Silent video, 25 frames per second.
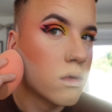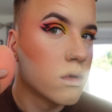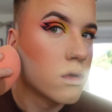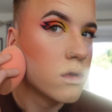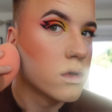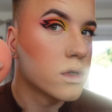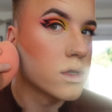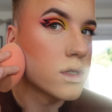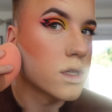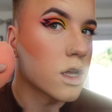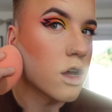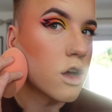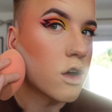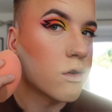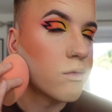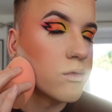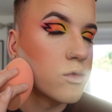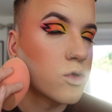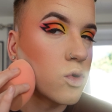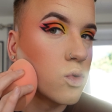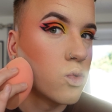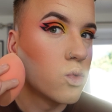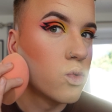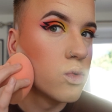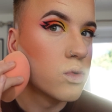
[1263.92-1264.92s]
So I'm
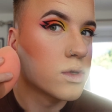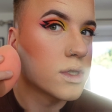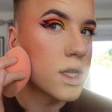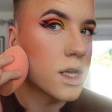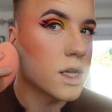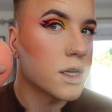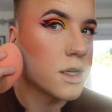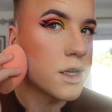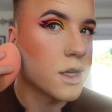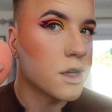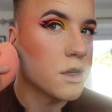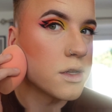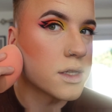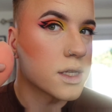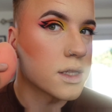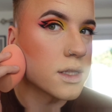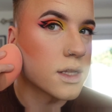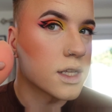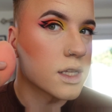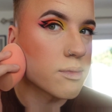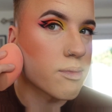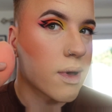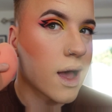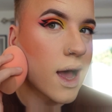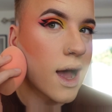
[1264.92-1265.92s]
also using
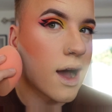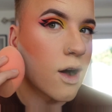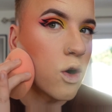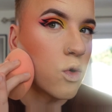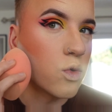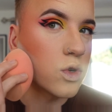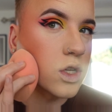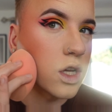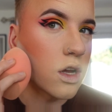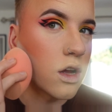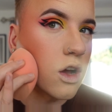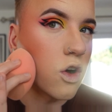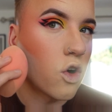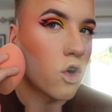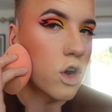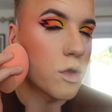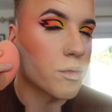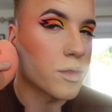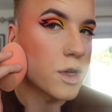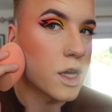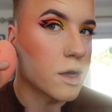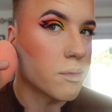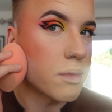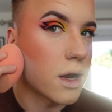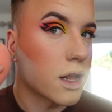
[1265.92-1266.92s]
this powder on a
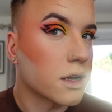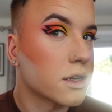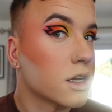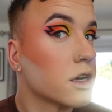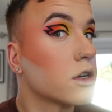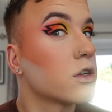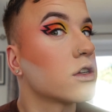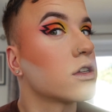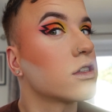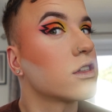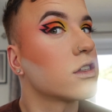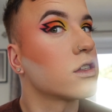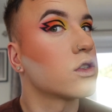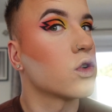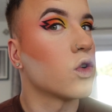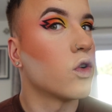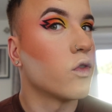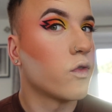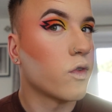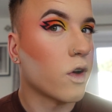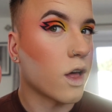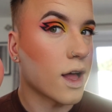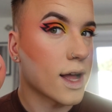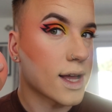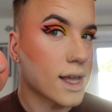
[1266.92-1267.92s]
beauty blender to sort
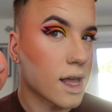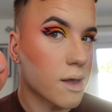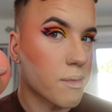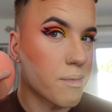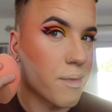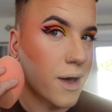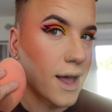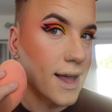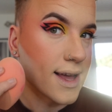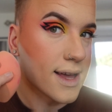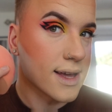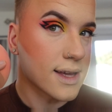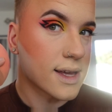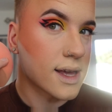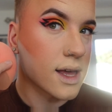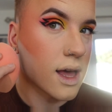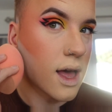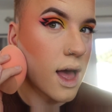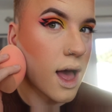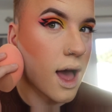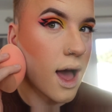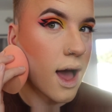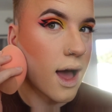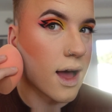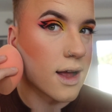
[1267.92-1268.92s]
of like bake
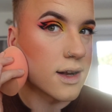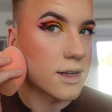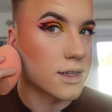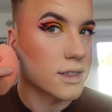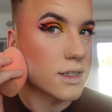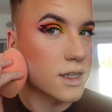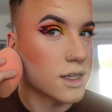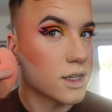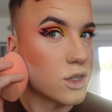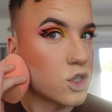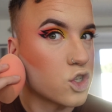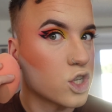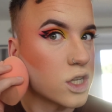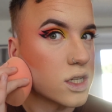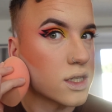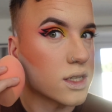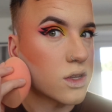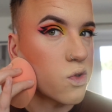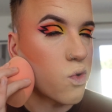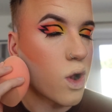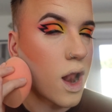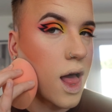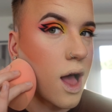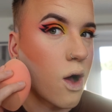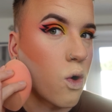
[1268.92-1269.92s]
and chisel
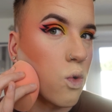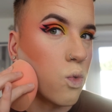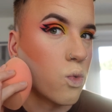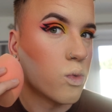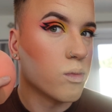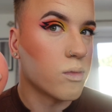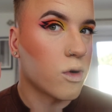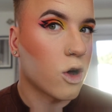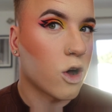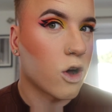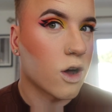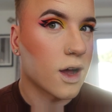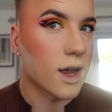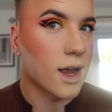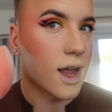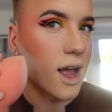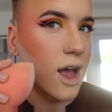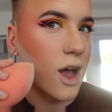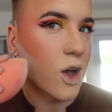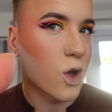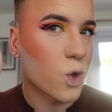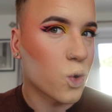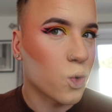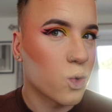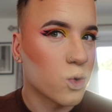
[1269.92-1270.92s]
out my
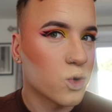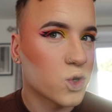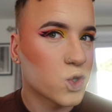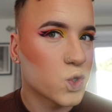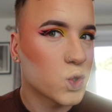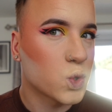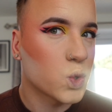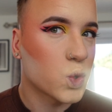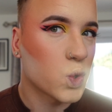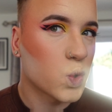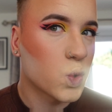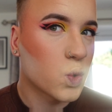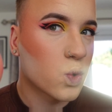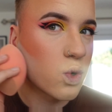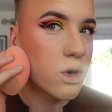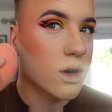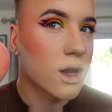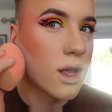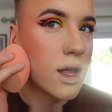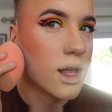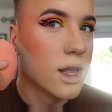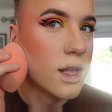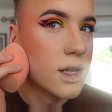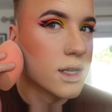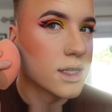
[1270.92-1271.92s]
contour.
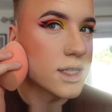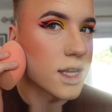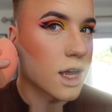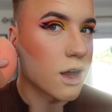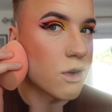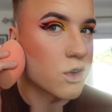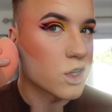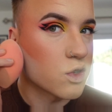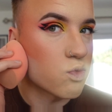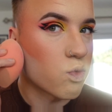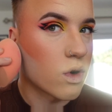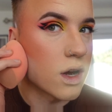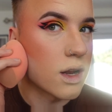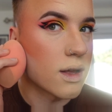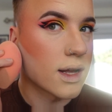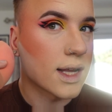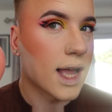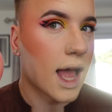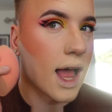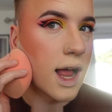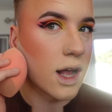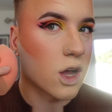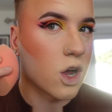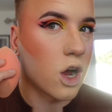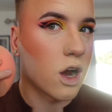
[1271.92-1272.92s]
So I just want to
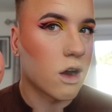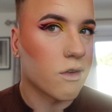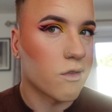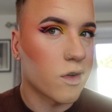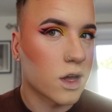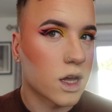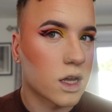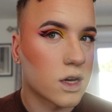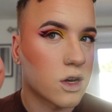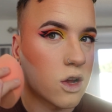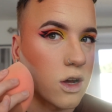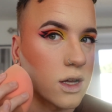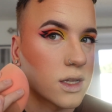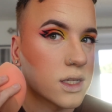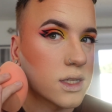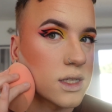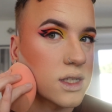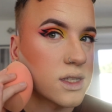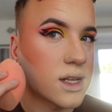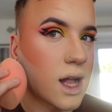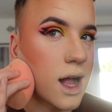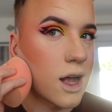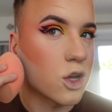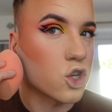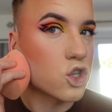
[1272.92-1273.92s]
get kind of like a nice
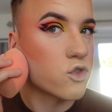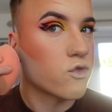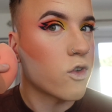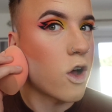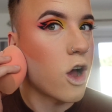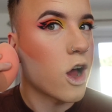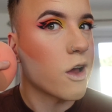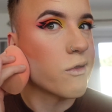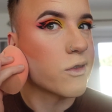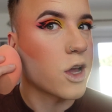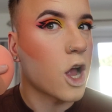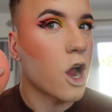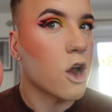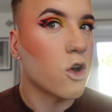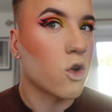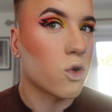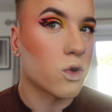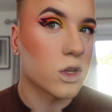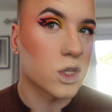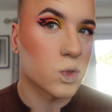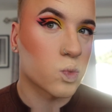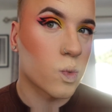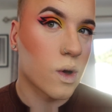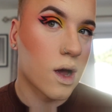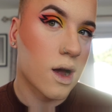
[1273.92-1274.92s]
snatch vibe going on
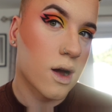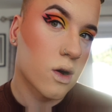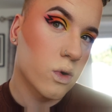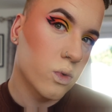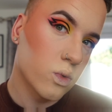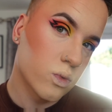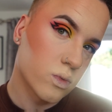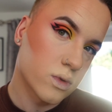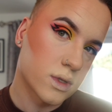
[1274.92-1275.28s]
as well.